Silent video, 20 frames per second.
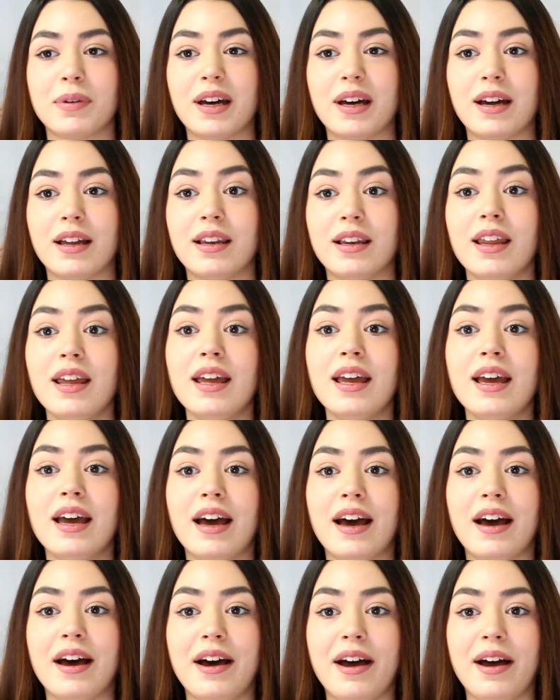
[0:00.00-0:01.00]

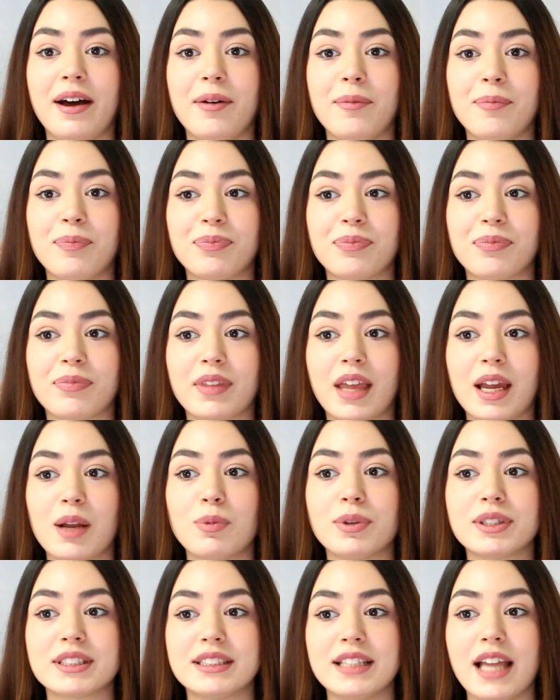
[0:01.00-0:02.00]
but
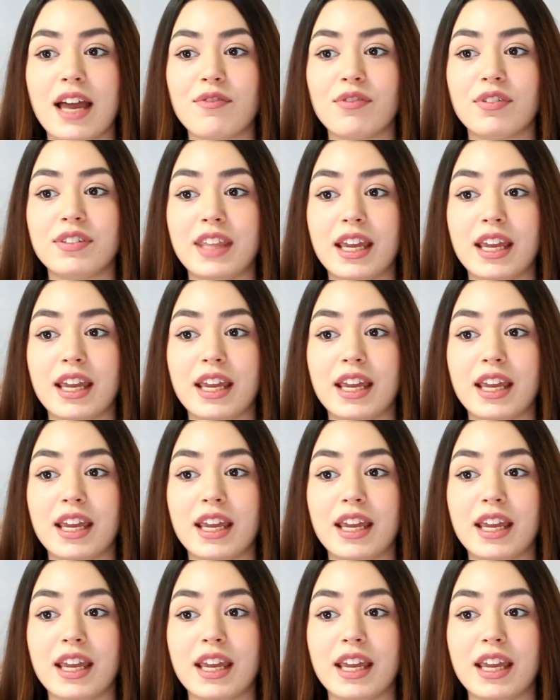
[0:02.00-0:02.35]
It was never,